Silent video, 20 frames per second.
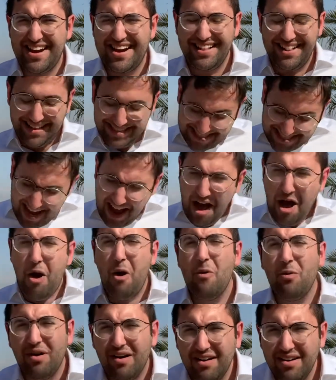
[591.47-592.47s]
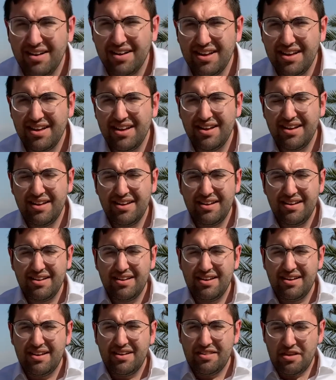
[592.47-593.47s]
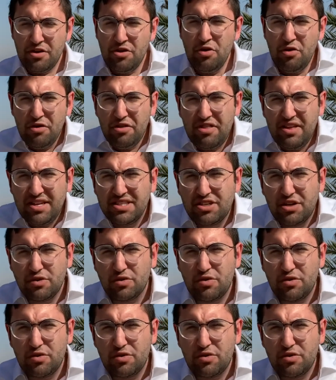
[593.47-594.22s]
Let's go. The new things are,